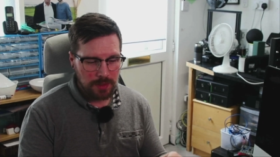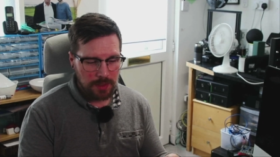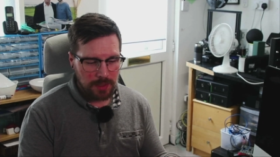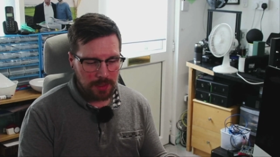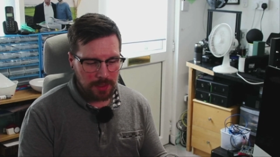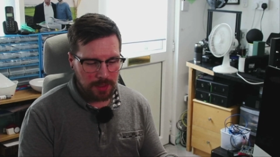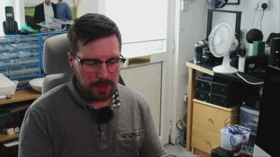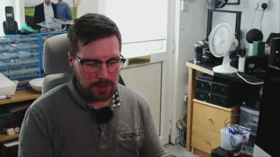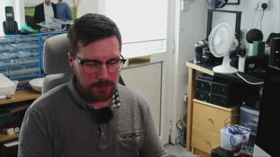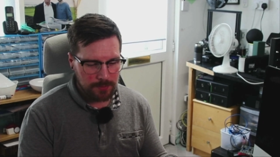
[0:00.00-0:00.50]

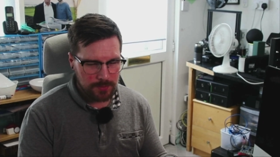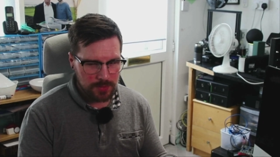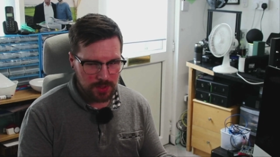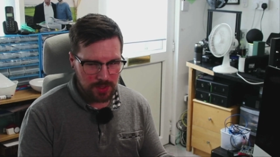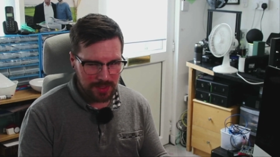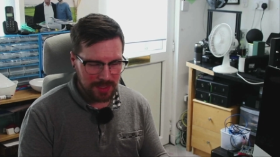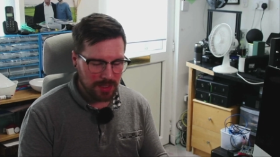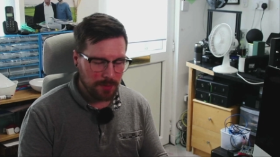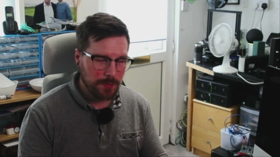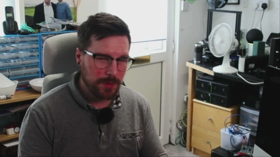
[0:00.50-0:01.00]
Um, so
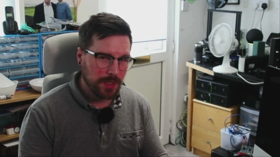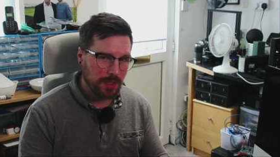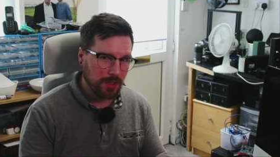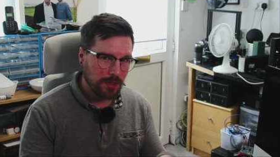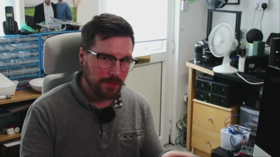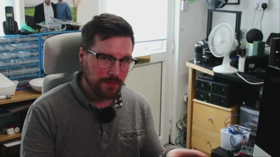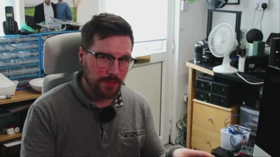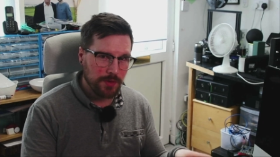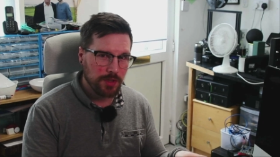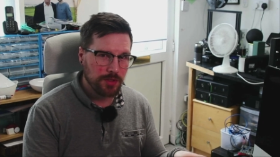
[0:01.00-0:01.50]
that'll be a
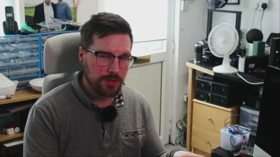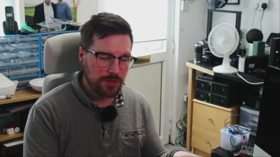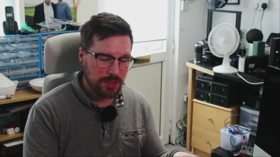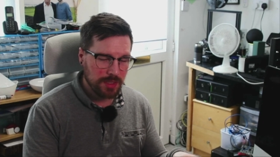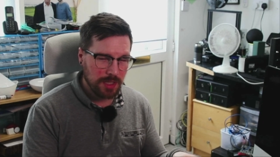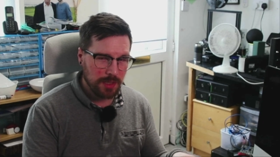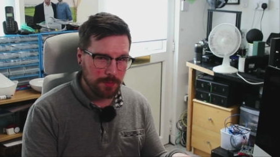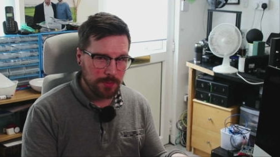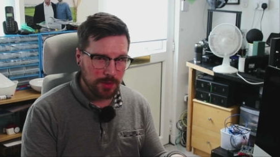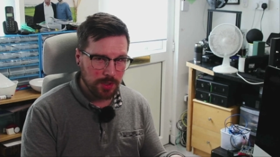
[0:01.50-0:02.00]
conversion
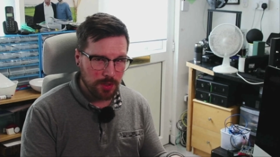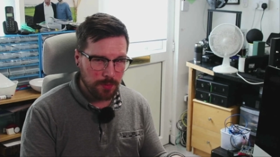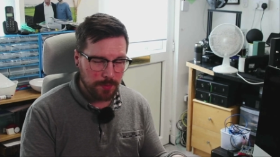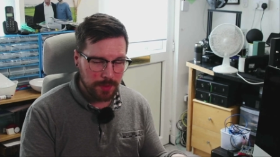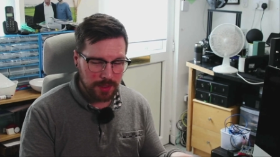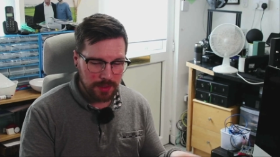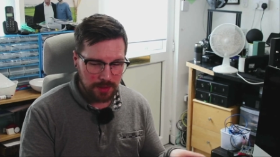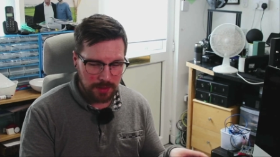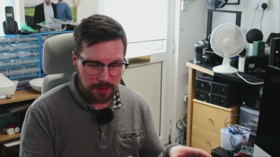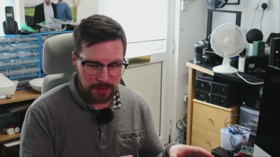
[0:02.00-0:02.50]
that'll be
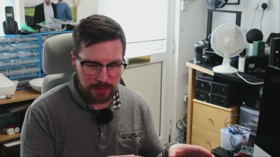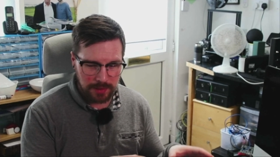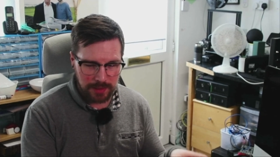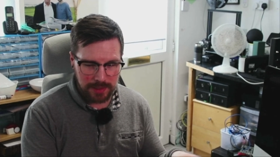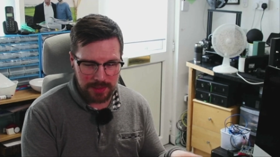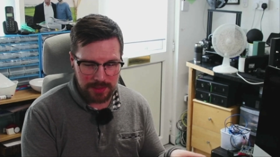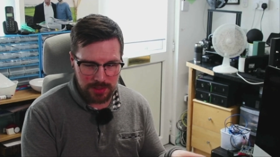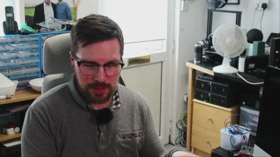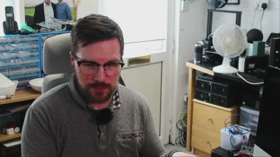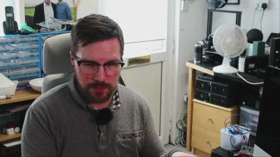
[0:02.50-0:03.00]
coming
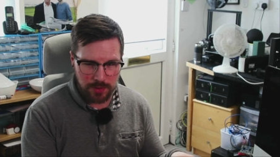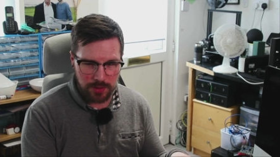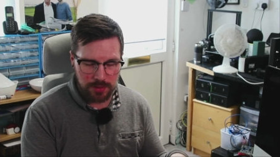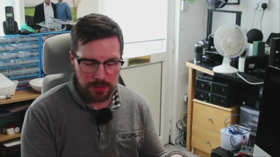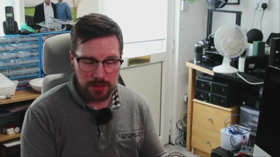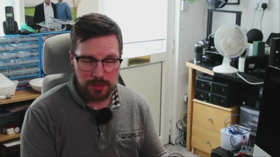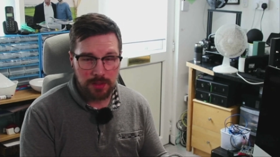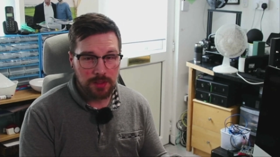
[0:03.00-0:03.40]
later on